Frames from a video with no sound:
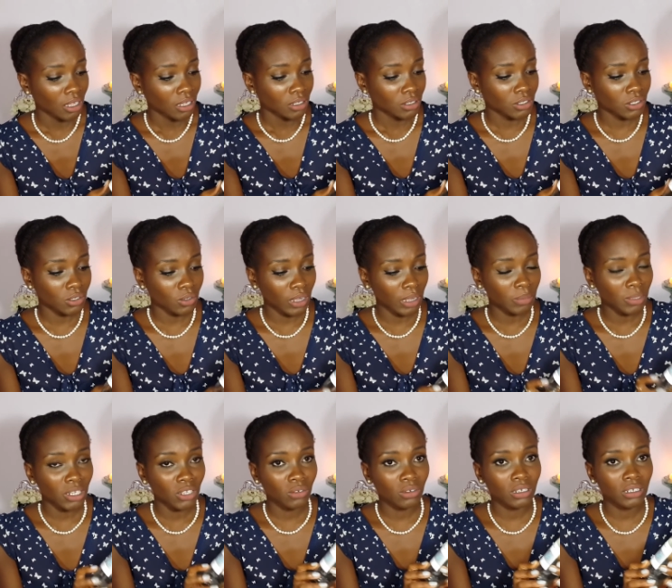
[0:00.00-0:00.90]
So, I
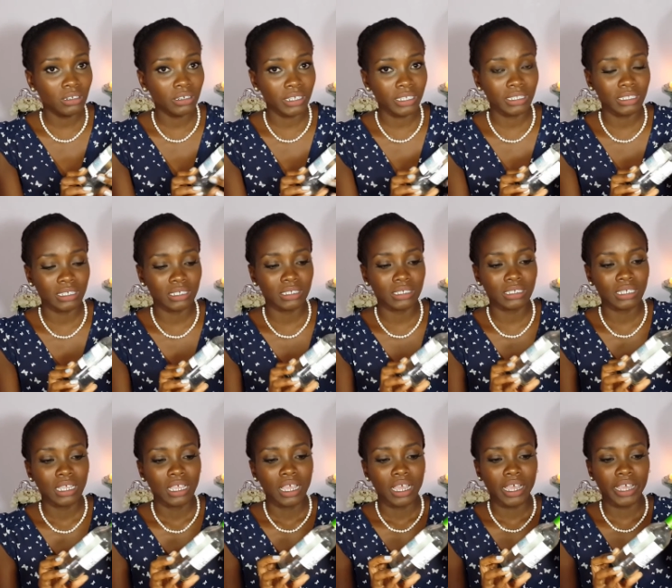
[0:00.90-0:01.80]
mean, you could look at
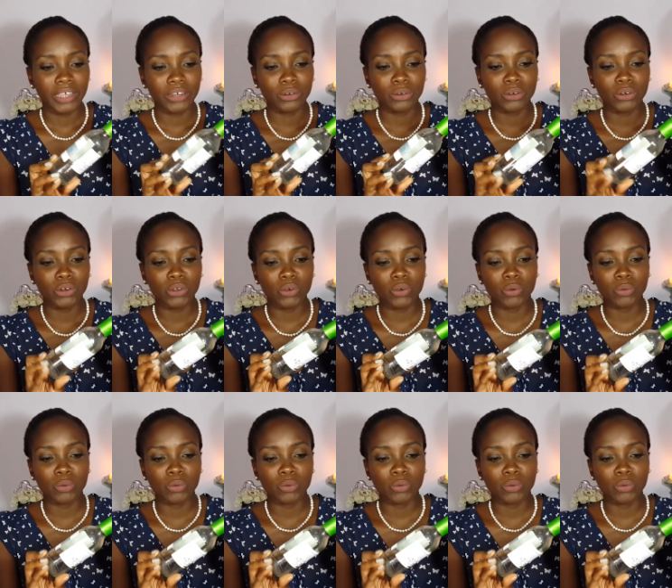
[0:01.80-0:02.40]
this. I don't know,